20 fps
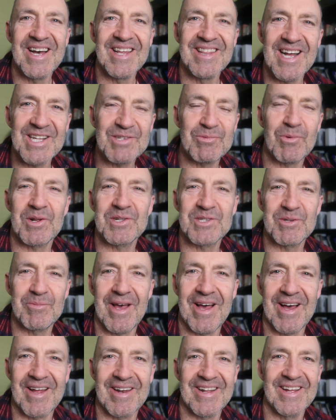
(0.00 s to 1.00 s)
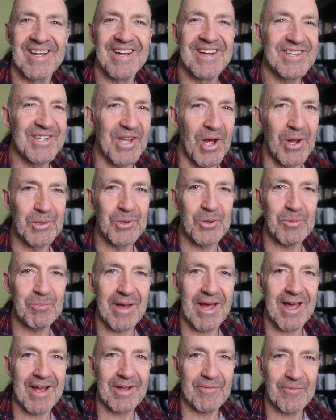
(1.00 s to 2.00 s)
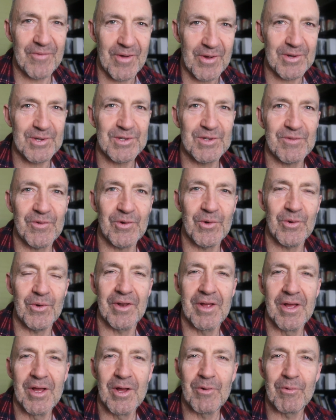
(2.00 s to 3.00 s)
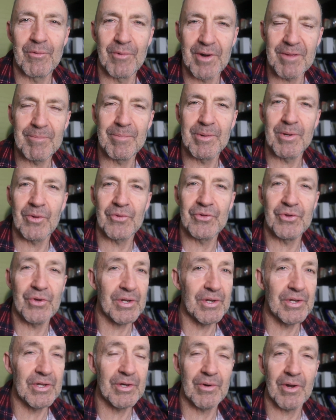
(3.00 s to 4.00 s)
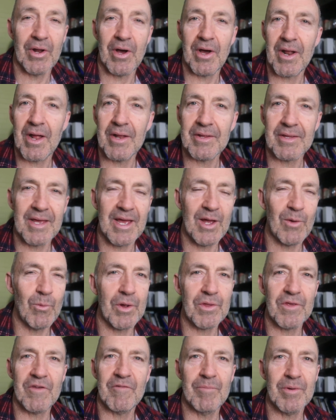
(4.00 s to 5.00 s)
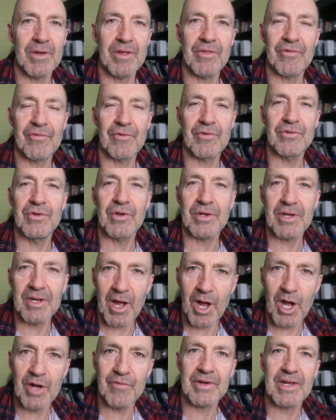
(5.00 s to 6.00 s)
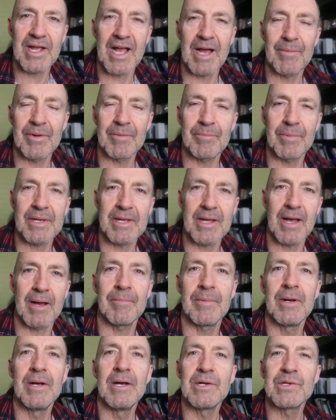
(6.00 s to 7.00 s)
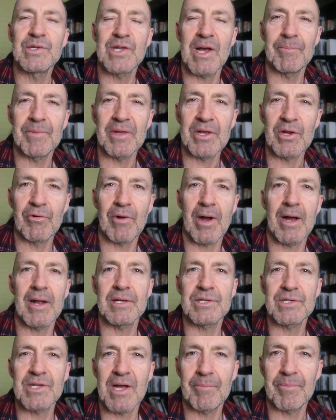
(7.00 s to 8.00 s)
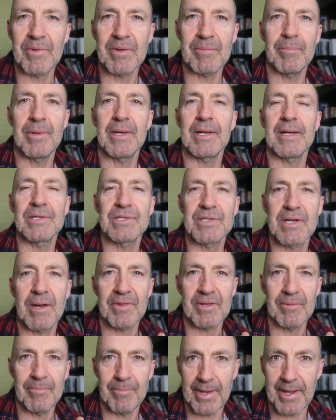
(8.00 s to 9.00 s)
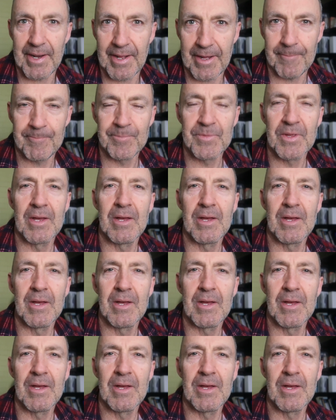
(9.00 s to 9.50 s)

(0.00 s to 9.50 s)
And that's what it's about. Don't look back, focus forward, rebuild. You can do it. I don't care what you've been through, you can overcome and become something greater, something bigger, something better